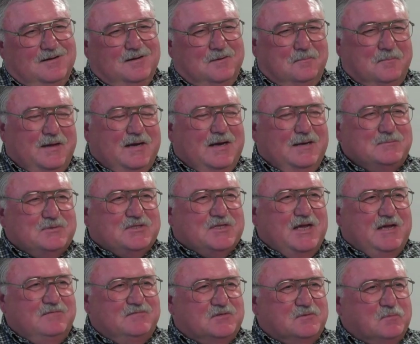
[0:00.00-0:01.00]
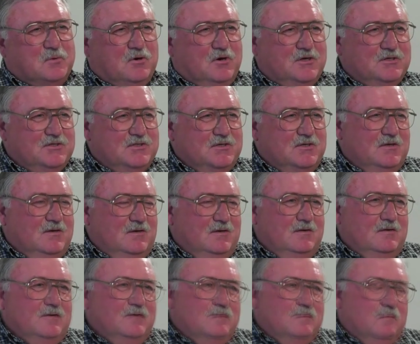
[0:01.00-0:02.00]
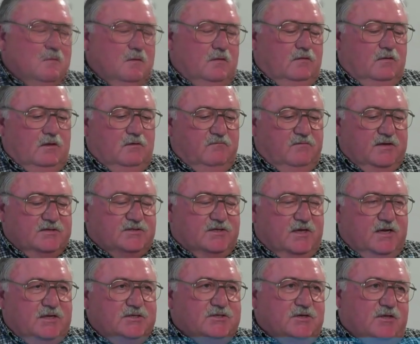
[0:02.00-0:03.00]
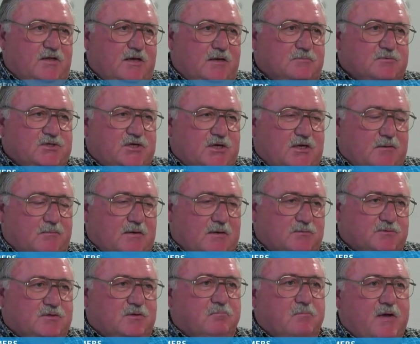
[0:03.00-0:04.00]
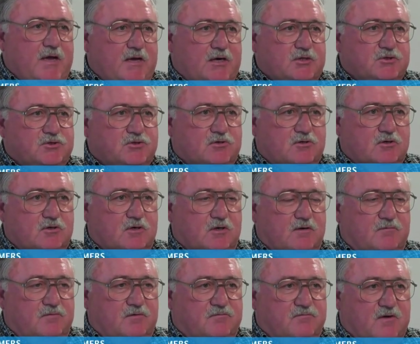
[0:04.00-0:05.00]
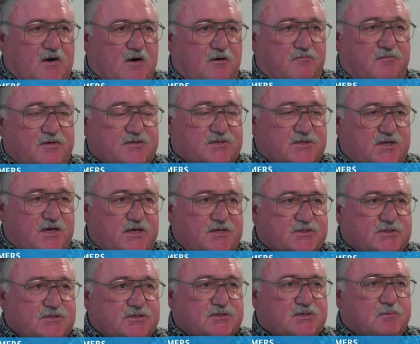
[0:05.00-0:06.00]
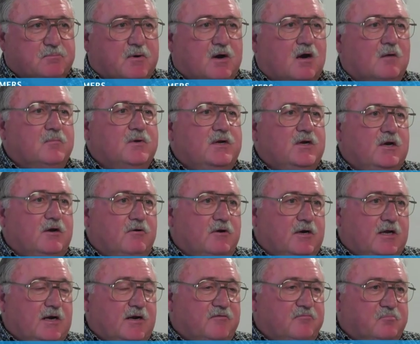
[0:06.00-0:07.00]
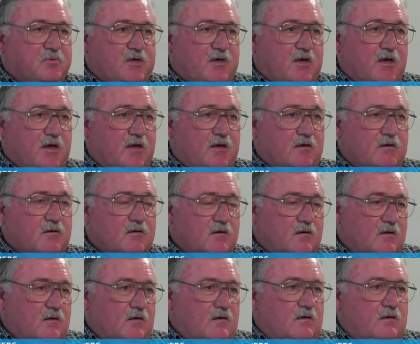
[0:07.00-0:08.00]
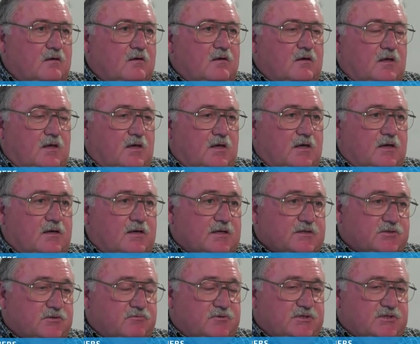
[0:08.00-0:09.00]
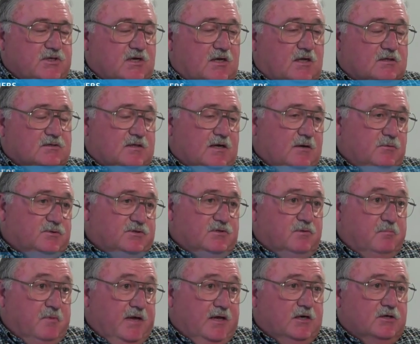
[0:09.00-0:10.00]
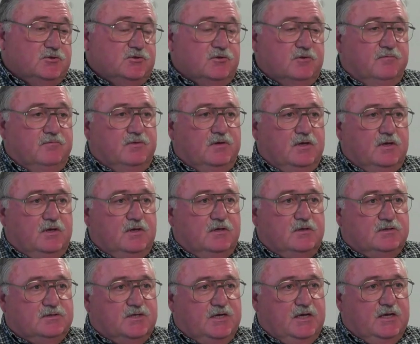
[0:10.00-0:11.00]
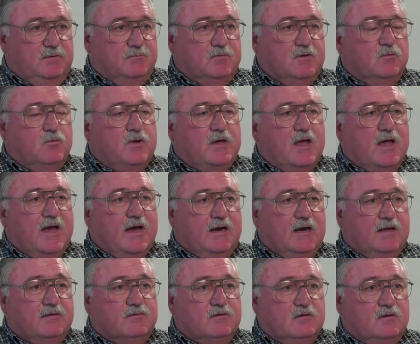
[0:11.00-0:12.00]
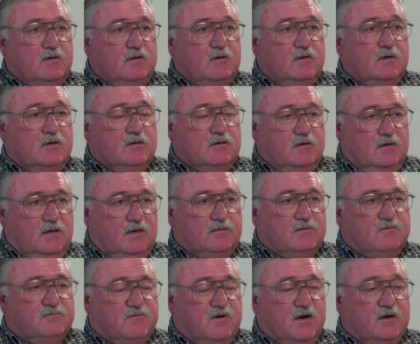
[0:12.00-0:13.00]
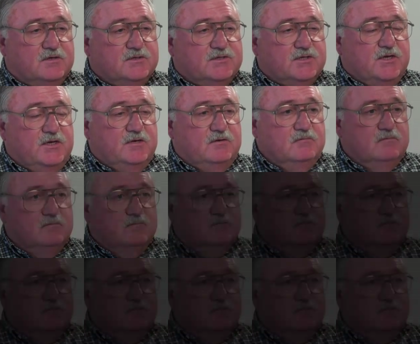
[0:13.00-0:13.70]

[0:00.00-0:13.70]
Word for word: Uh, my name's Dave Demers. In the investigation of the M G M, I was the manager of the Fire Investigations Department here at N F P A, and as a result, I was the manager of the team that we had at the uh, at the fire scene.